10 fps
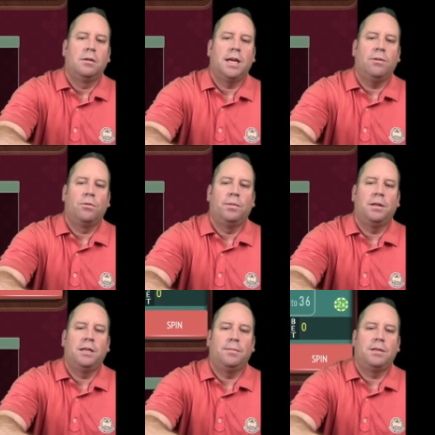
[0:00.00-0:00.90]
Okay, we're
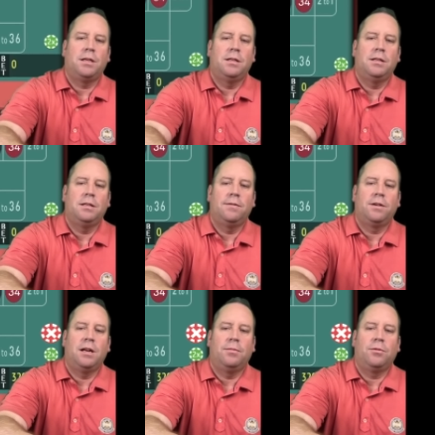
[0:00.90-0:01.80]
building up tons of
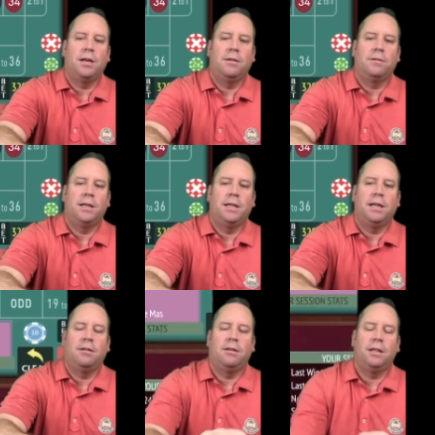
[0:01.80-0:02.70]
comp credit right
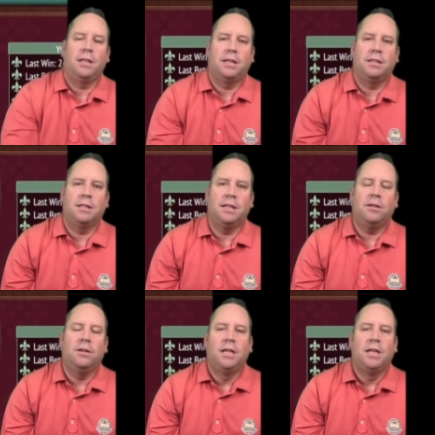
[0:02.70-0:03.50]
now at the casino,